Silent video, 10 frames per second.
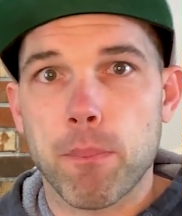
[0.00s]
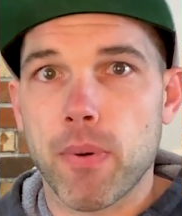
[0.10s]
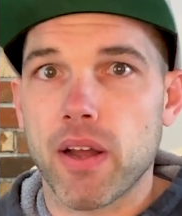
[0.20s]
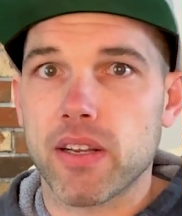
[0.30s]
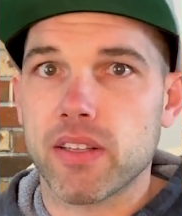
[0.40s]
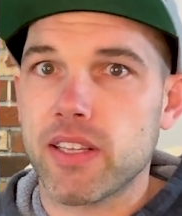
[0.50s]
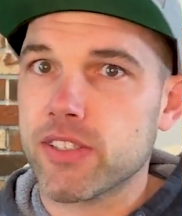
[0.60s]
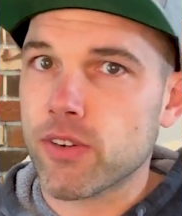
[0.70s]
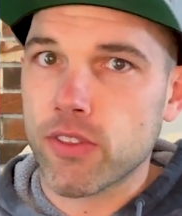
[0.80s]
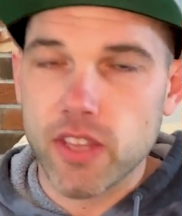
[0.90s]
But
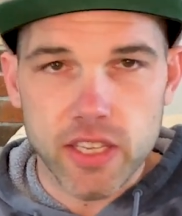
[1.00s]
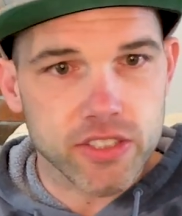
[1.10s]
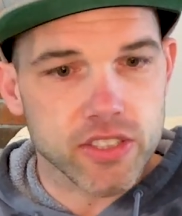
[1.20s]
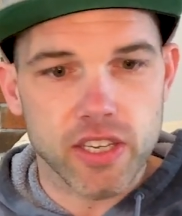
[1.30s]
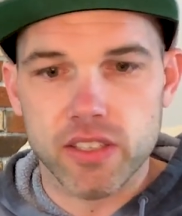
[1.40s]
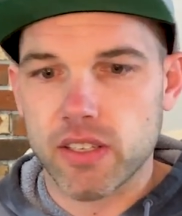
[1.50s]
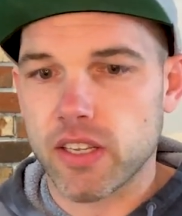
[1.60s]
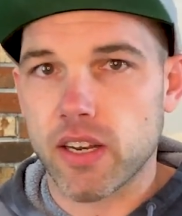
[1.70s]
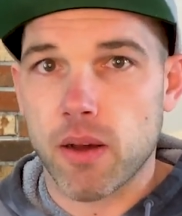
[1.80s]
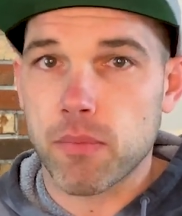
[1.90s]
these are things
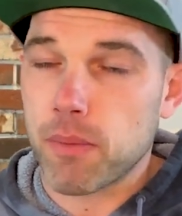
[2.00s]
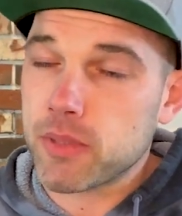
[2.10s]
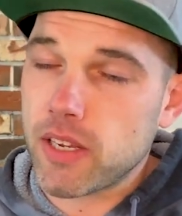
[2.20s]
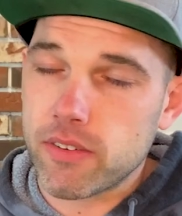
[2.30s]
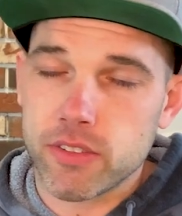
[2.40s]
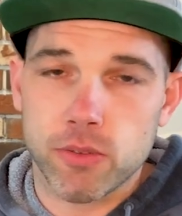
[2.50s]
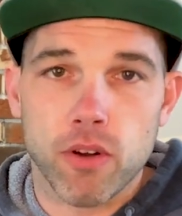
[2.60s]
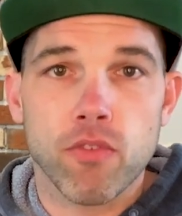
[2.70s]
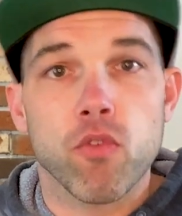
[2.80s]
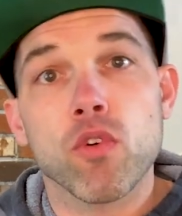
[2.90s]
that I'm telling you,
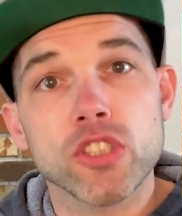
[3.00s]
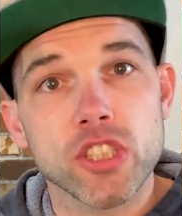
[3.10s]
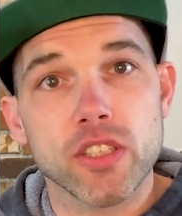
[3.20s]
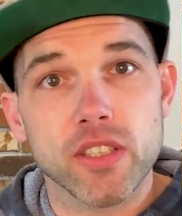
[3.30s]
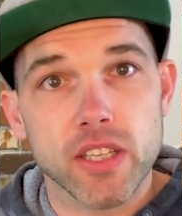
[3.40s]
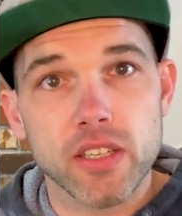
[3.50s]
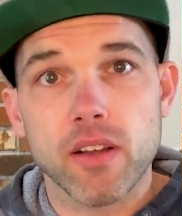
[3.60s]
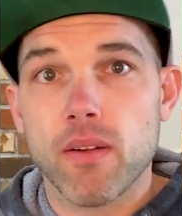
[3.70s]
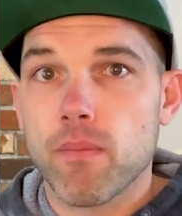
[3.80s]
unfortunately,